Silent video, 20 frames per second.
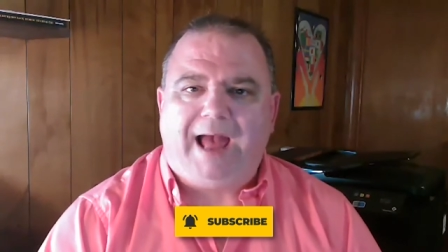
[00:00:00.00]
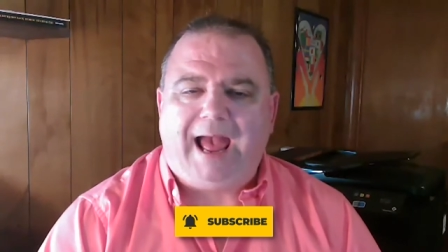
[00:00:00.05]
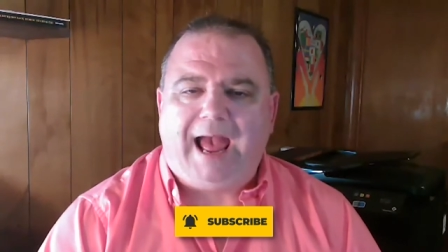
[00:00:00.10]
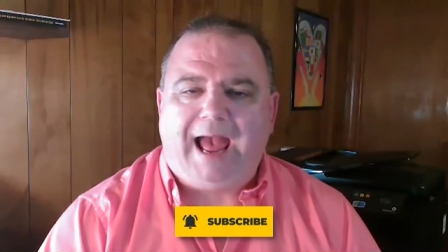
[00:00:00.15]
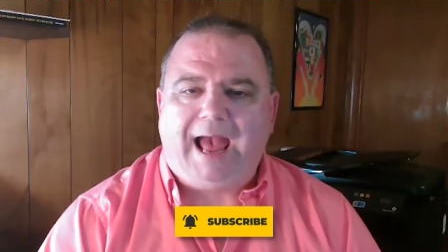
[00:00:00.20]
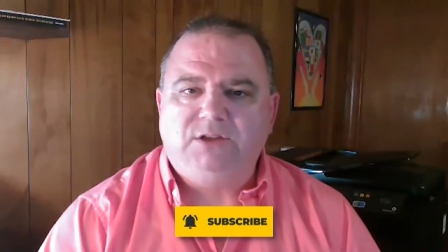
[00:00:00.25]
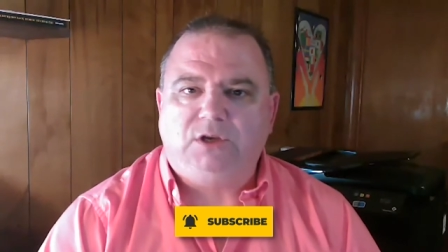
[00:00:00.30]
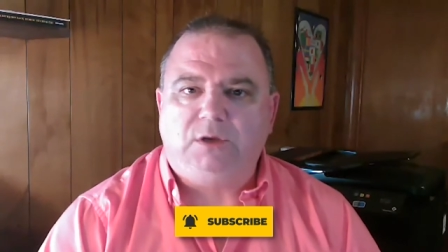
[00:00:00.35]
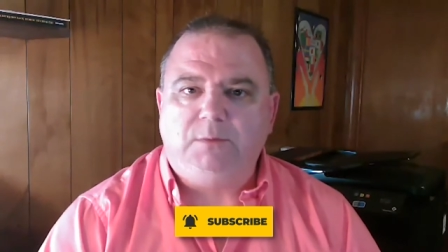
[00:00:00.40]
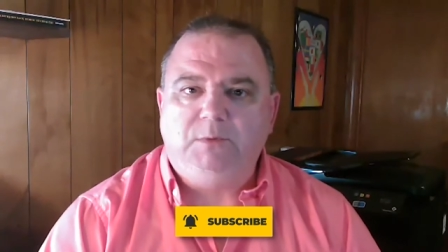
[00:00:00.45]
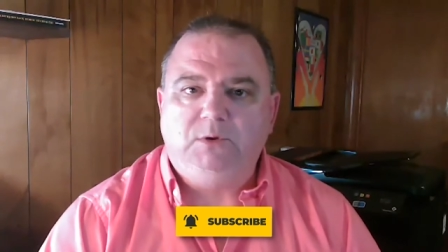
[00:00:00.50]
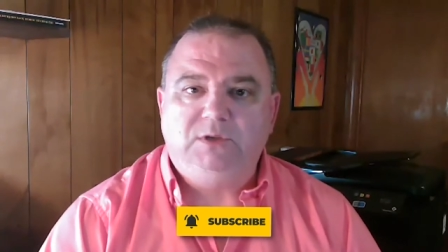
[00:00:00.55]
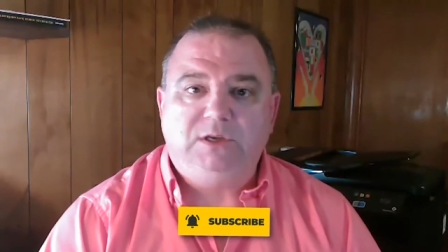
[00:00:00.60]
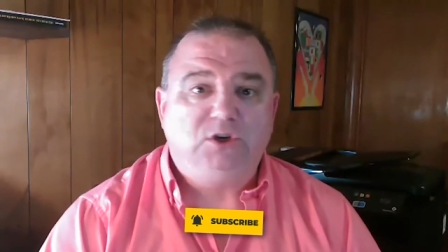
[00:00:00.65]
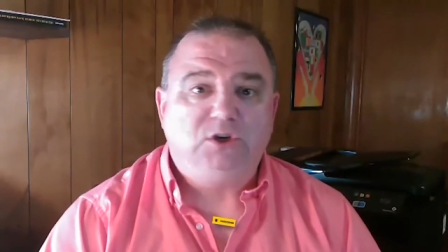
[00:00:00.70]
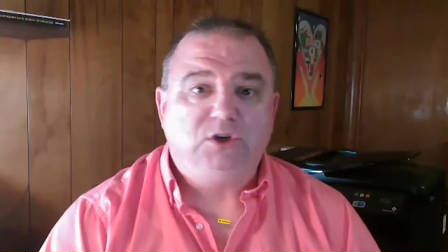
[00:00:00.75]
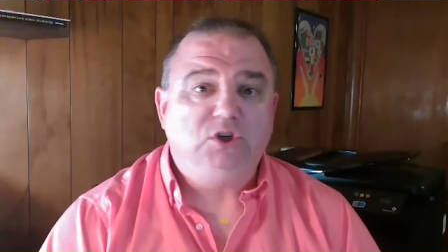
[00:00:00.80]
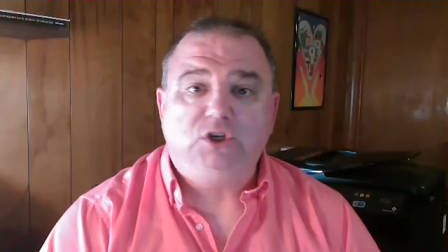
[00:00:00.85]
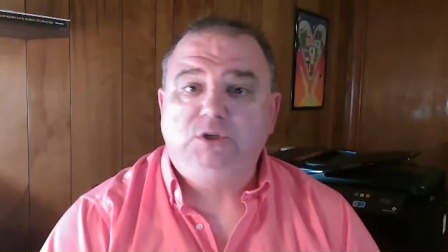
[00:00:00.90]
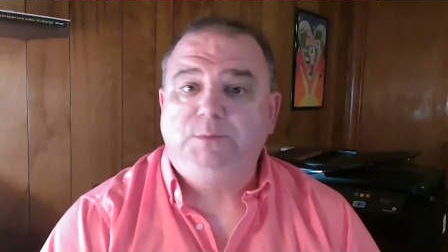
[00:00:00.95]
ask a musician
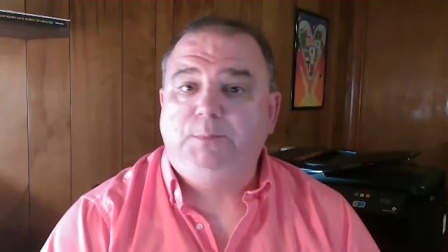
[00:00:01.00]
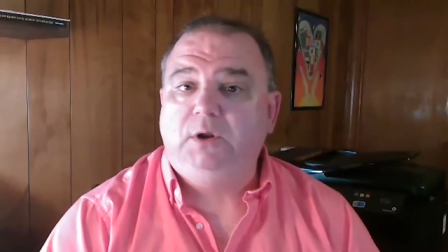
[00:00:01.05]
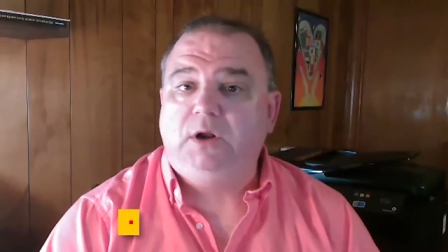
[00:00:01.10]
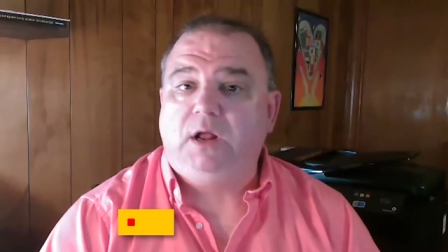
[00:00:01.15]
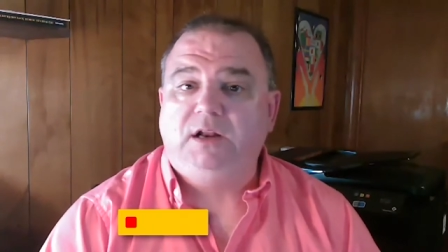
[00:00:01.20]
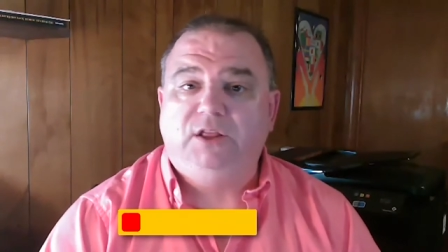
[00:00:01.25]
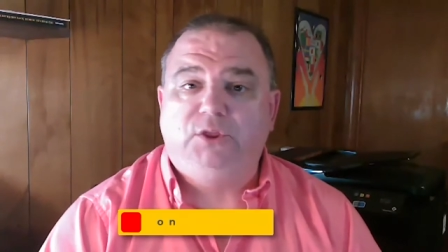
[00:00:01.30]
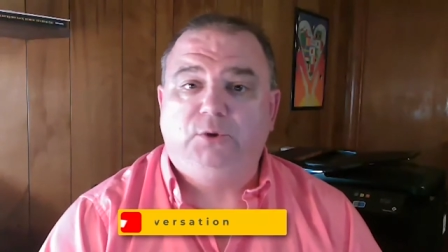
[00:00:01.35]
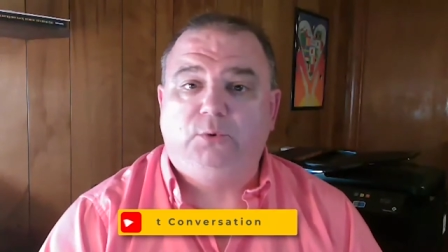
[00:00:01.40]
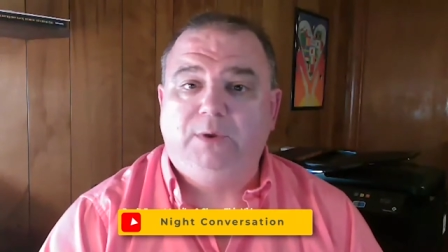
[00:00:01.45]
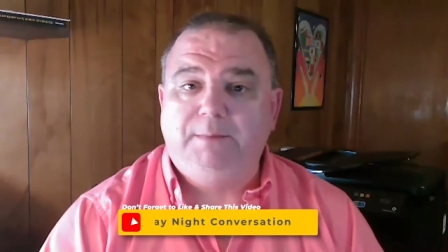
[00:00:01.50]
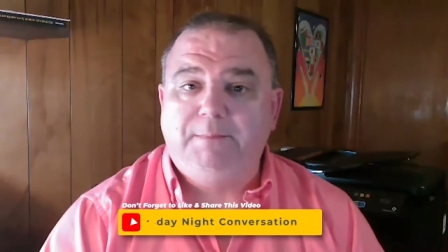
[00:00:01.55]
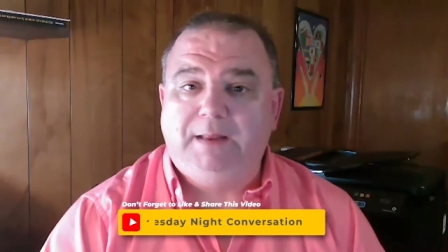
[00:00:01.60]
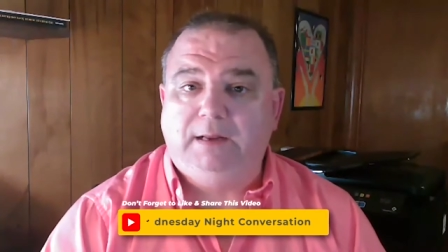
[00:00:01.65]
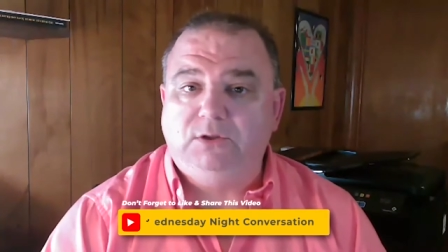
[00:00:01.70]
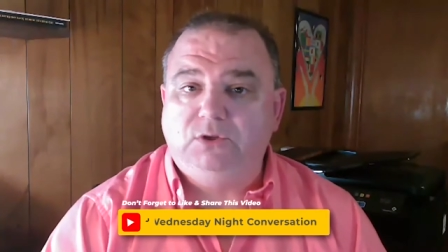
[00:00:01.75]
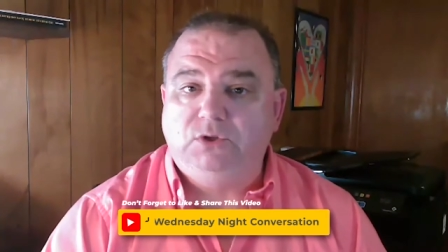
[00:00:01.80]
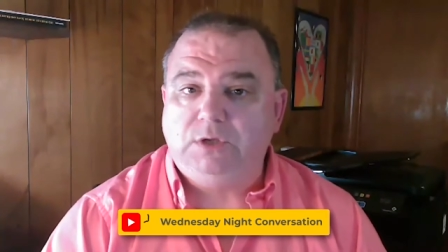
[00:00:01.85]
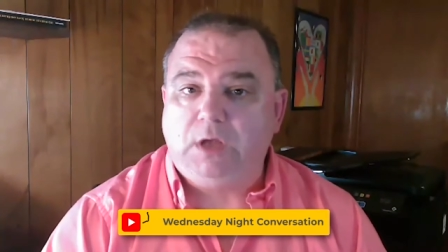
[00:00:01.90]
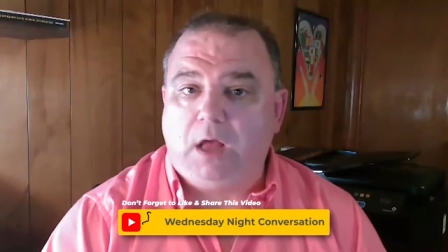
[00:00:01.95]
just to put on a three
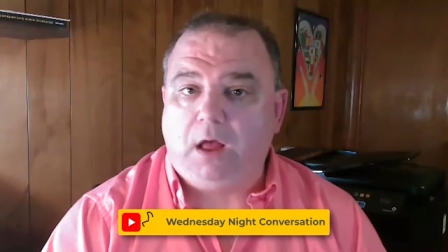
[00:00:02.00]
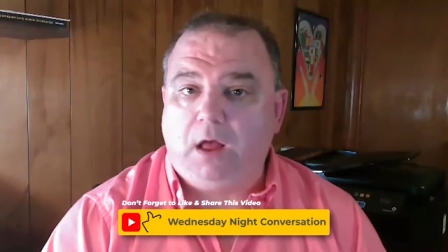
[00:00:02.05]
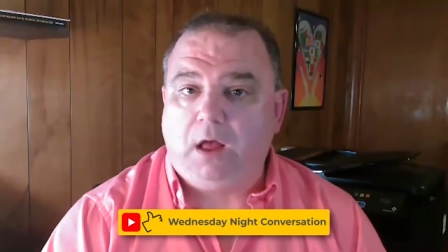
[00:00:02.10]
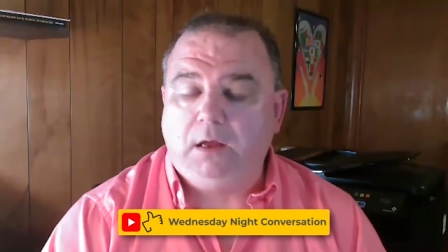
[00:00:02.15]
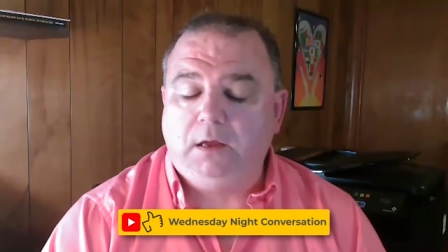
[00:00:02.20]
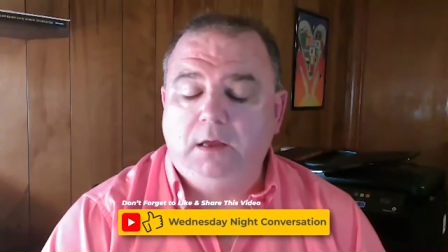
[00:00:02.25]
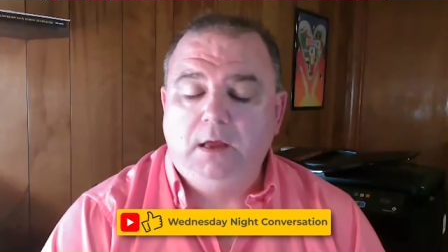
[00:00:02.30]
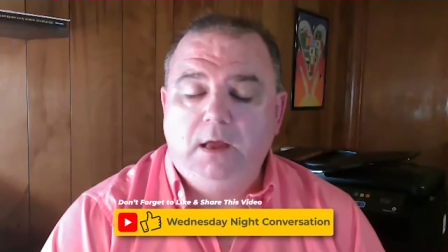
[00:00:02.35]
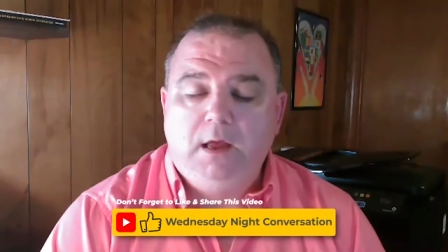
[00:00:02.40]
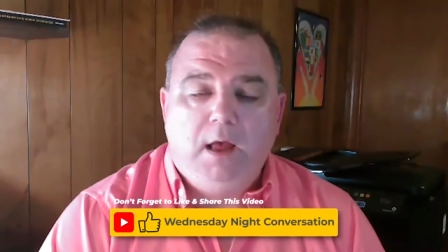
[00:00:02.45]
minute song,